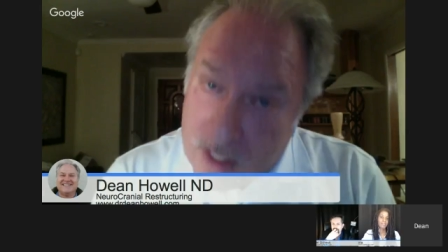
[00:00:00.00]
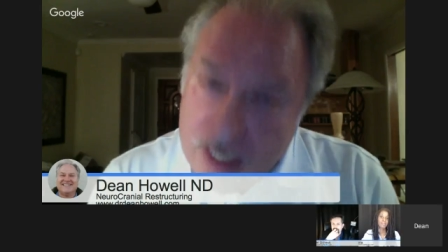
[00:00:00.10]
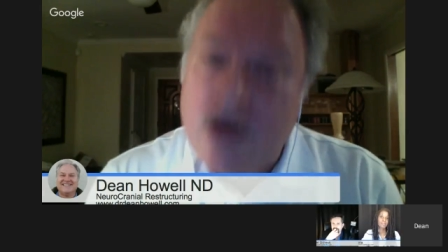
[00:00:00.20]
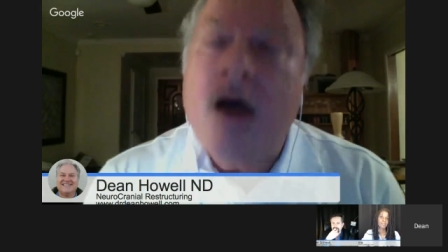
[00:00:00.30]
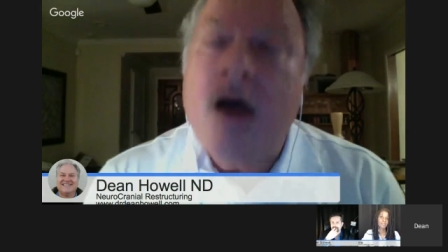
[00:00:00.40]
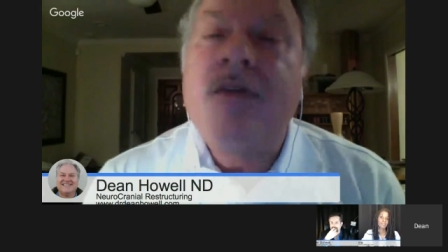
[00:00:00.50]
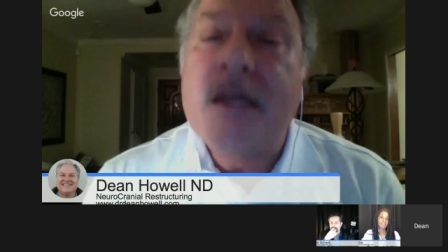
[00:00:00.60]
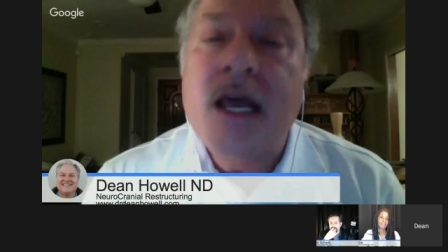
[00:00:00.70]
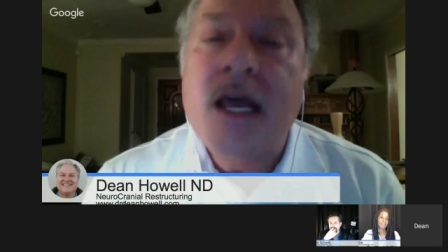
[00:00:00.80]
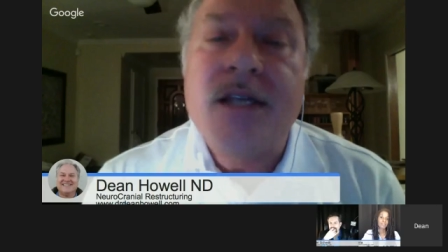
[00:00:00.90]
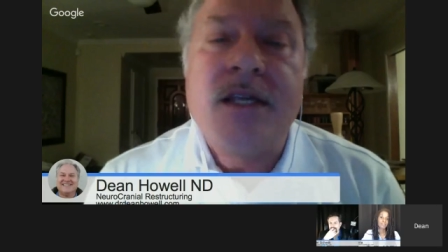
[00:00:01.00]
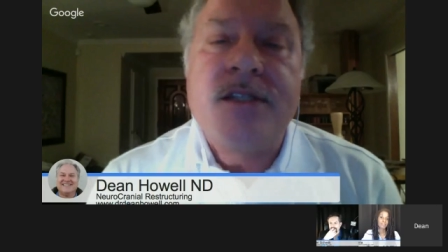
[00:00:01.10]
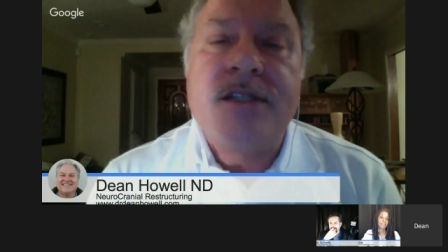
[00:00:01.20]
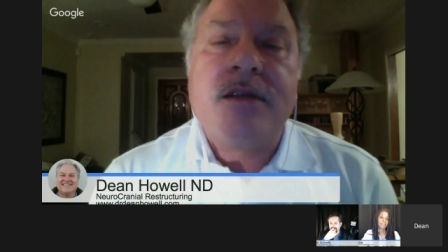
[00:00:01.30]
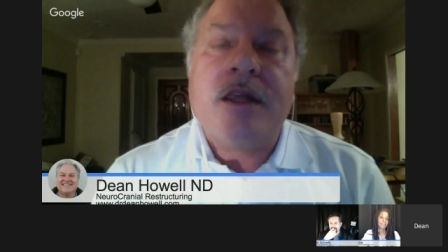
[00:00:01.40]
It often does.
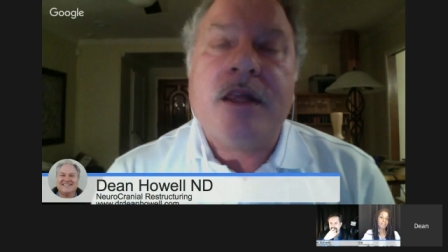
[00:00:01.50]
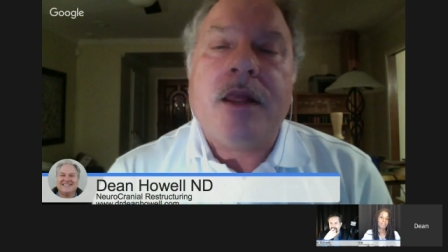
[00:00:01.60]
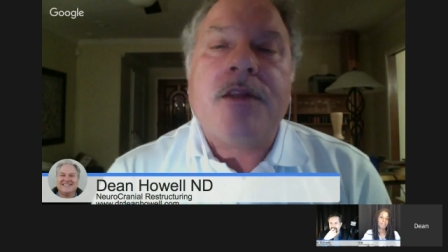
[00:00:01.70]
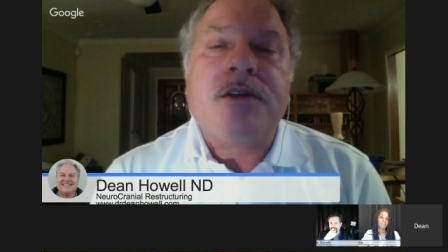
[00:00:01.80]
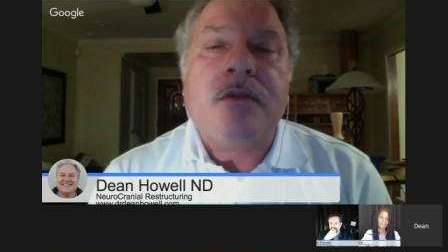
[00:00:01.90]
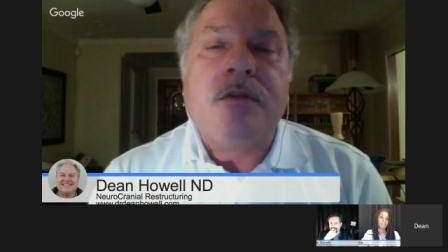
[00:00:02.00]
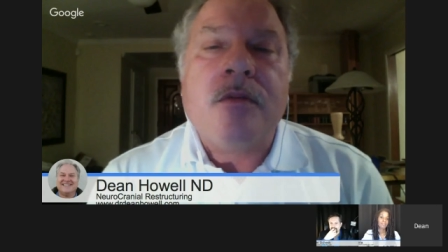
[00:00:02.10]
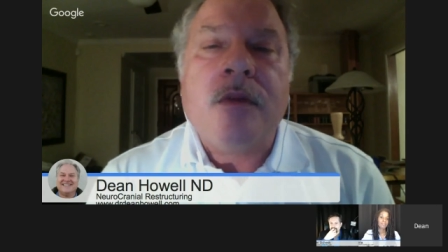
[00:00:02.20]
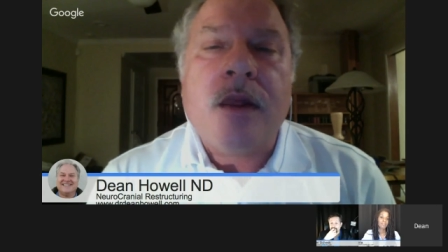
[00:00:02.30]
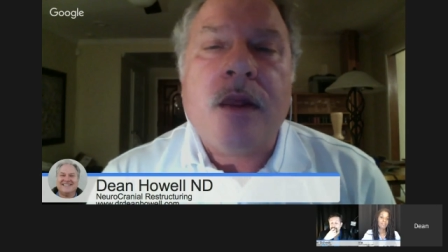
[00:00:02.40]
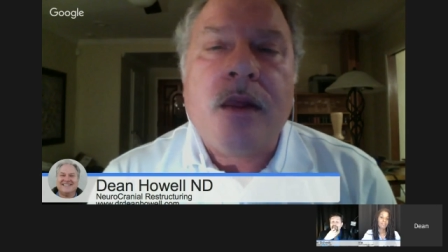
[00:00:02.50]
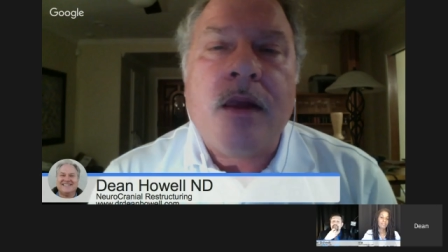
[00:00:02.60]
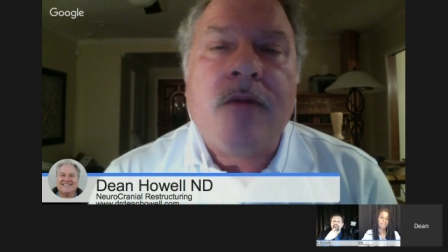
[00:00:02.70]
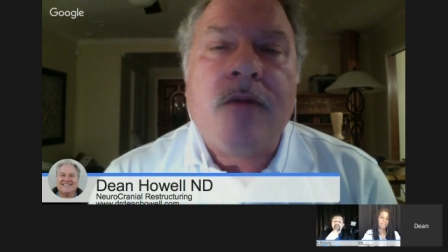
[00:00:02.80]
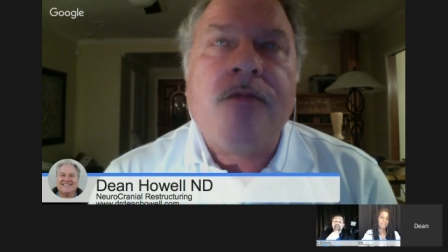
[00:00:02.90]
It's it's
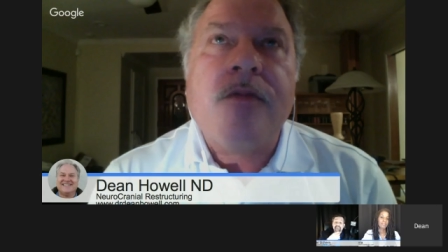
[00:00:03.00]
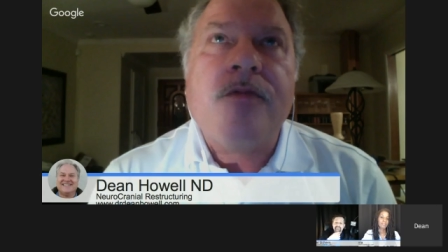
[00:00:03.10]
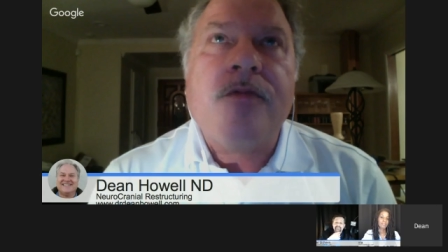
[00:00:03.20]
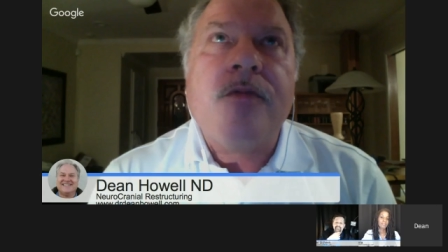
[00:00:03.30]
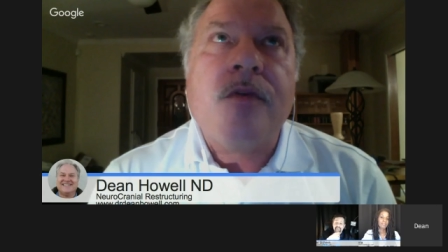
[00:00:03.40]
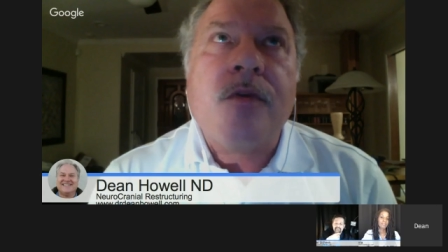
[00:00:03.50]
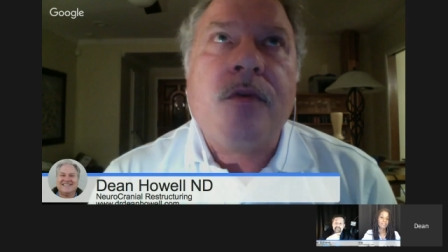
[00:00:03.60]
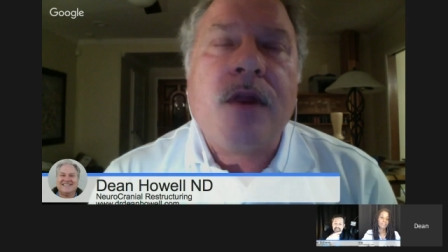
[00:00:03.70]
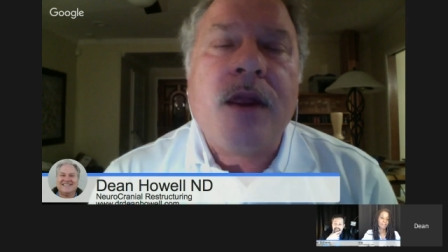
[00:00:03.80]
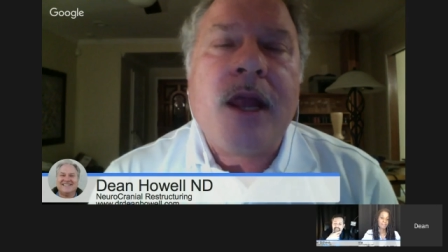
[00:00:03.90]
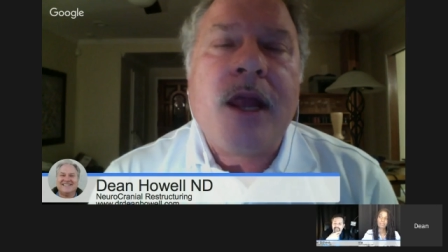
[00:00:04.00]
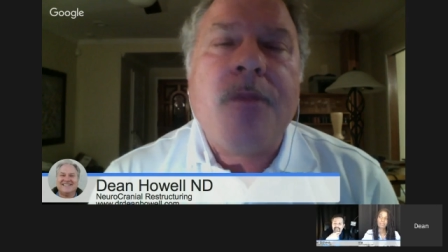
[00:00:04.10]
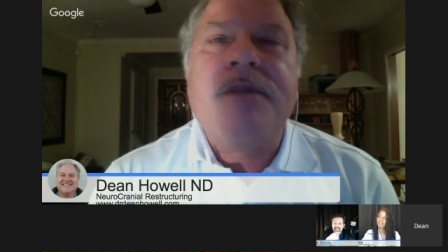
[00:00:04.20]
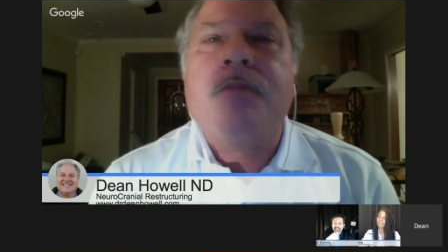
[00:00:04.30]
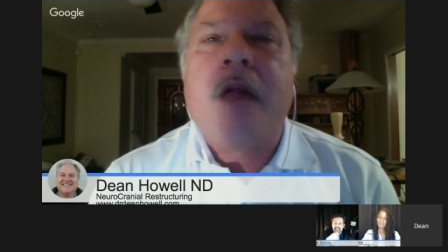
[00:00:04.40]
it, it
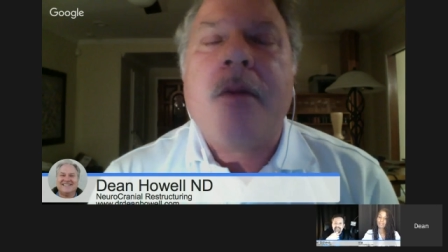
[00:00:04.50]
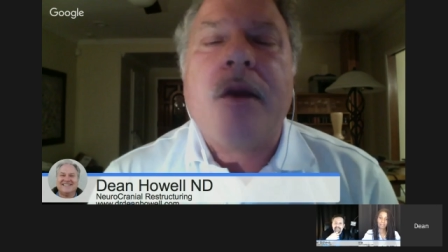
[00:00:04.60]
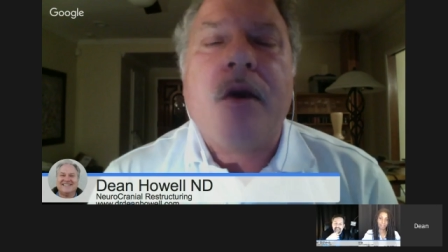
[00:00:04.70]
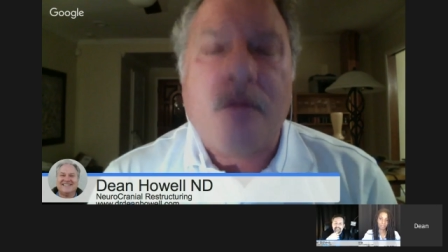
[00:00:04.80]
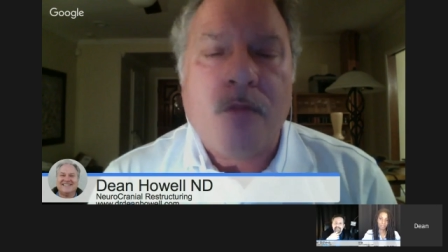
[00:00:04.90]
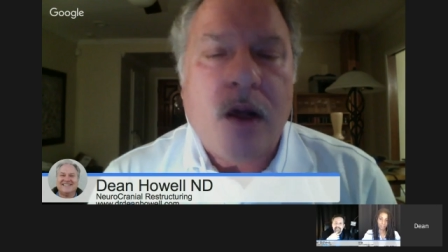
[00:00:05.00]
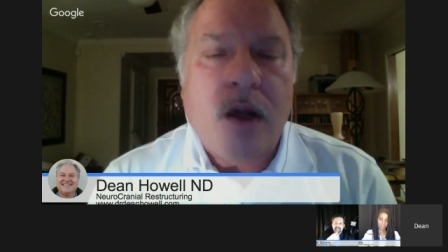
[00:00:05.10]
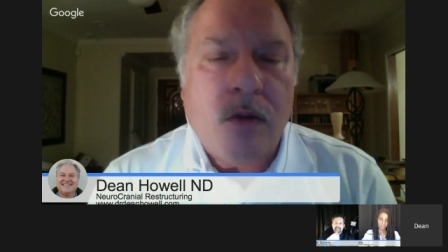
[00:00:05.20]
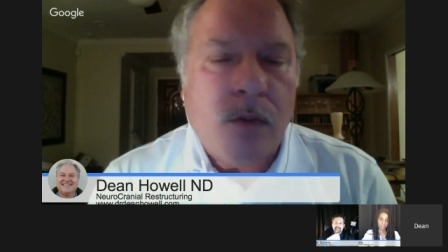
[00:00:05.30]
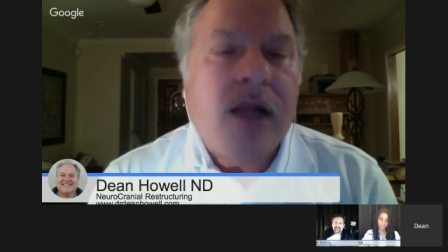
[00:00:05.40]
helps probably well, well